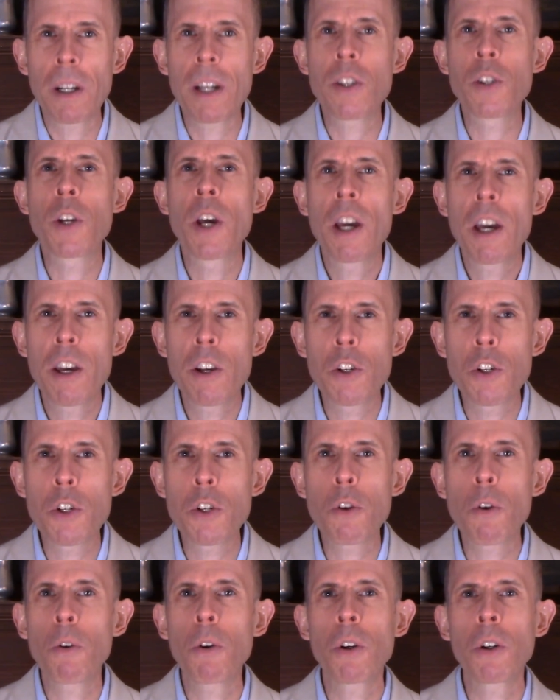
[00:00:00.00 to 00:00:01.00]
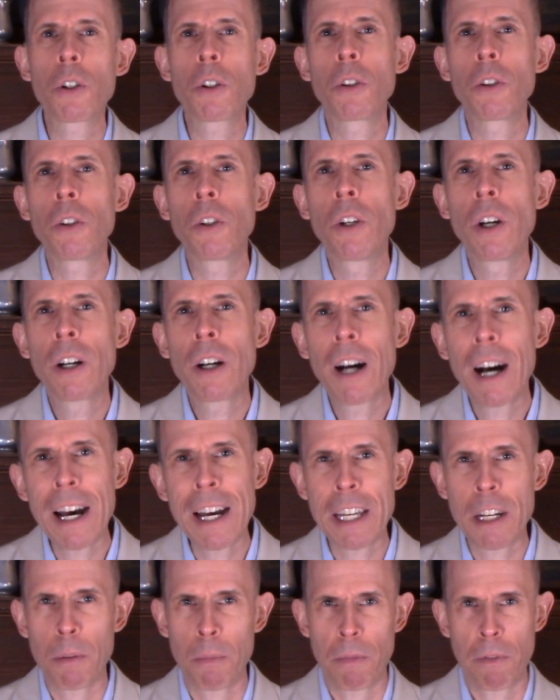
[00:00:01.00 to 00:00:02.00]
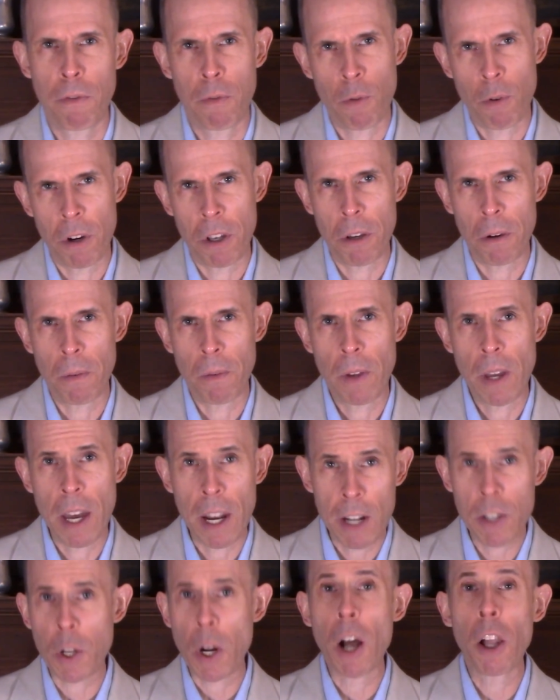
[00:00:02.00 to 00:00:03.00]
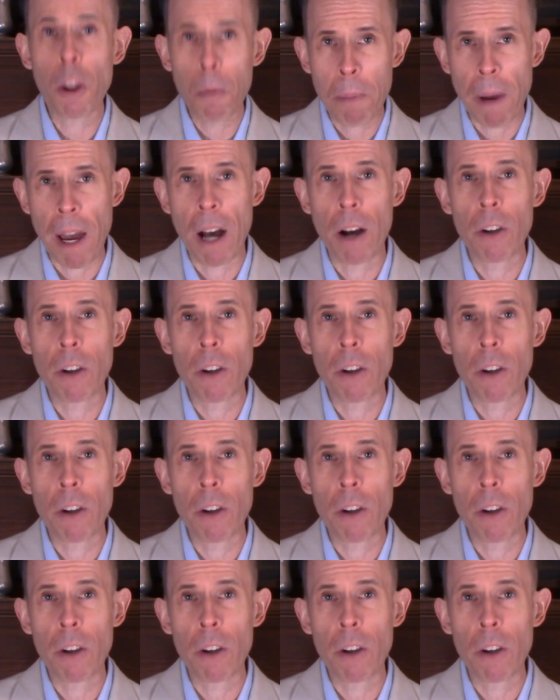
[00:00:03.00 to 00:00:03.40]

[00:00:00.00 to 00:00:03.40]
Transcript: a nice historical item for you. And it's all